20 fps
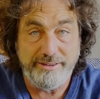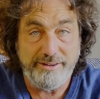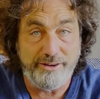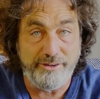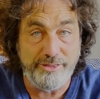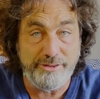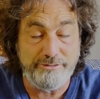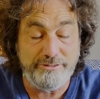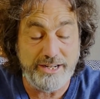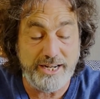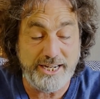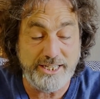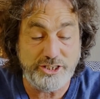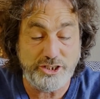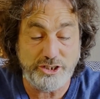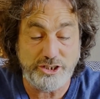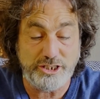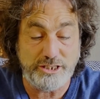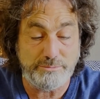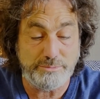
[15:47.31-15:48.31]
on the
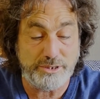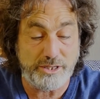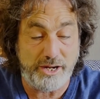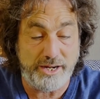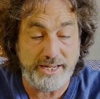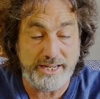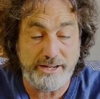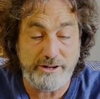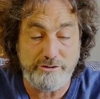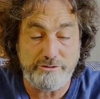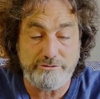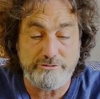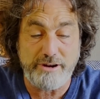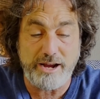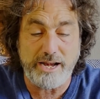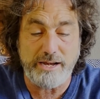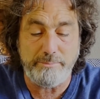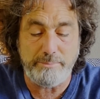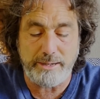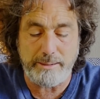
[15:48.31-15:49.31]
relationship side,
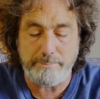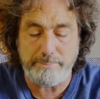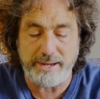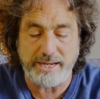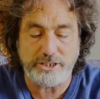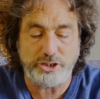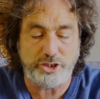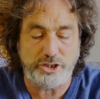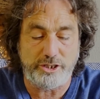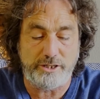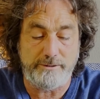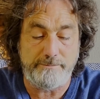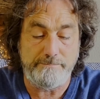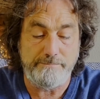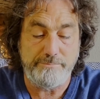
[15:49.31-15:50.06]
incredibly passionate.